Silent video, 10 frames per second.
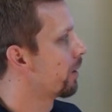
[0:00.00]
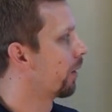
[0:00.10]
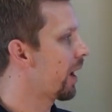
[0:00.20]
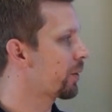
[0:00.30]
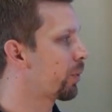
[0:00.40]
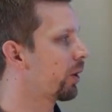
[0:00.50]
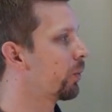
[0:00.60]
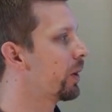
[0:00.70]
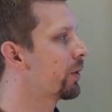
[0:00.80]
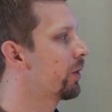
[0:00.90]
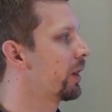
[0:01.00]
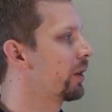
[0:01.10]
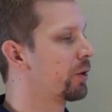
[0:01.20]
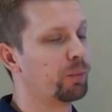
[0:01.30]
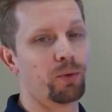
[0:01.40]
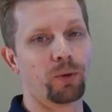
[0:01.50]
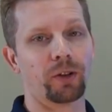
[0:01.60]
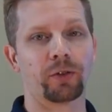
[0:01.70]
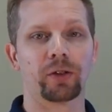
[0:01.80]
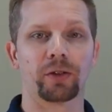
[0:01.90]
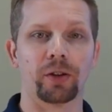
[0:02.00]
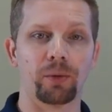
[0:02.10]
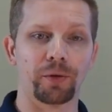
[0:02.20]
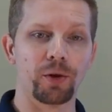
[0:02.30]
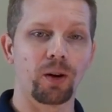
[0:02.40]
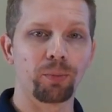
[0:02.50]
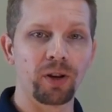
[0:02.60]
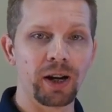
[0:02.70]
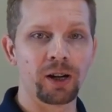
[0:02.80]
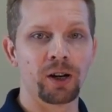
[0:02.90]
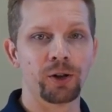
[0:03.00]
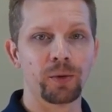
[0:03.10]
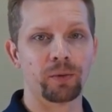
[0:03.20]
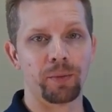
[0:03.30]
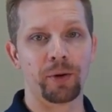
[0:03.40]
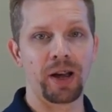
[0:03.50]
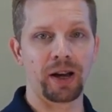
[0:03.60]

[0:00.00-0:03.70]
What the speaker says: The last part of the wizard is your ports. So if you are planning on doing remote